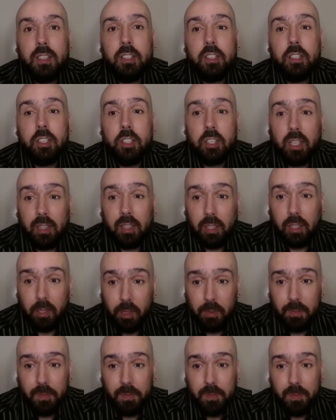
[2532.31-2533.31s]

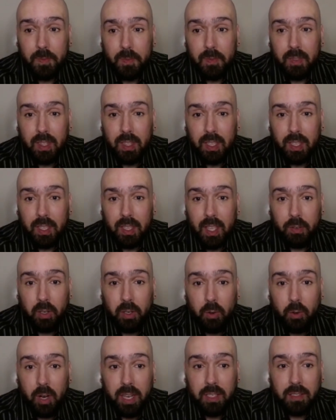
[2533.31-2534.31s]
Shalom. Have a
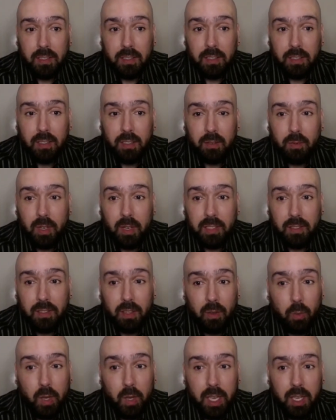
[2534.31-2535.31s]
great rest
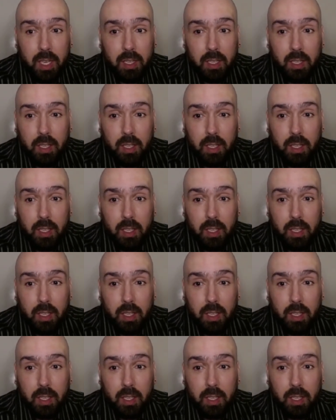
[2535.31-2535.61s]
of the week.